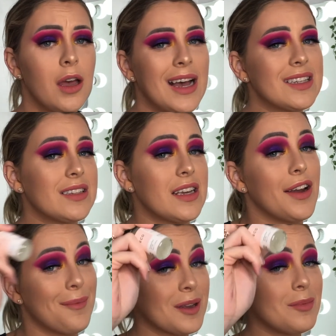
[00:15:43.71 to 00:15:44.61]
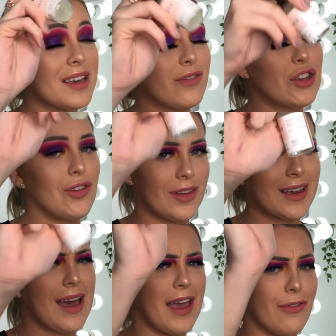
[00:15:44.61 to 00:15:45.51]
As I said, I'm going to be giving you
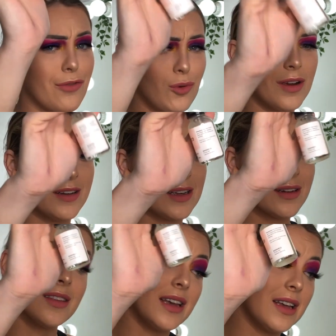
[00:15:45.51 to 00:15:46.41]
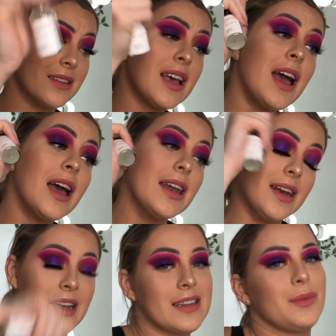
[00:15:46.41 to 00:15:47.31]
like a full rundown of these
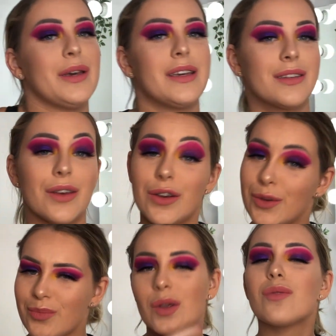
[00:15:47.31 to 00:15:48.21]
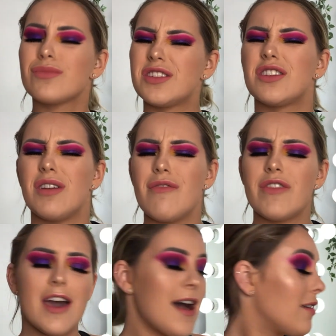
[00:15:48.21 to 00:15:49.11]
next week, so stick around
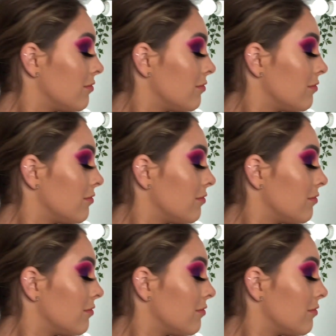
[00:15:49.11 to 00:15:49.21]
with that.